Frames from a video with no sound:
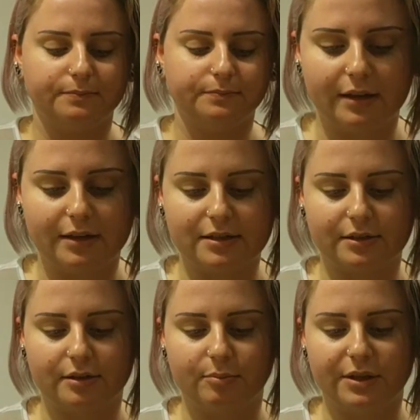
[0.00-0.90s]
It has
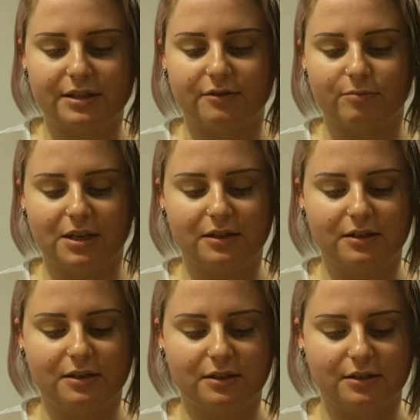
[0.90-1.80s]
little bits of meat
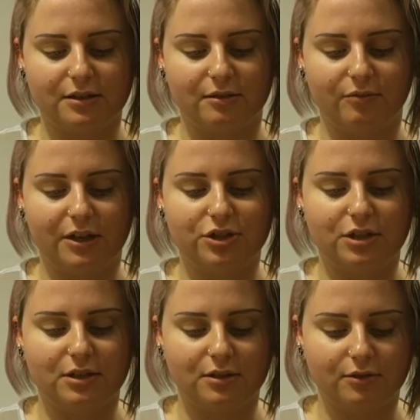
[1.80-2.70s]
in it and some
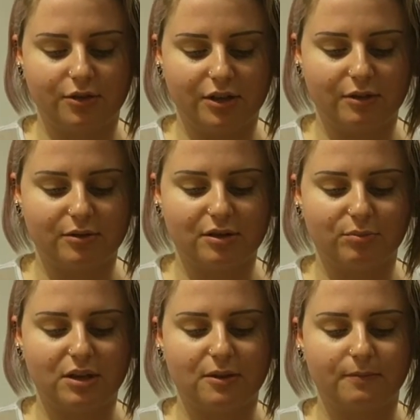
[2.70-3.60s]
veggie looking
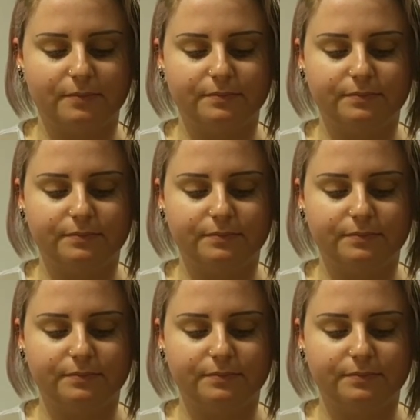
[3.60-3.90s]
something.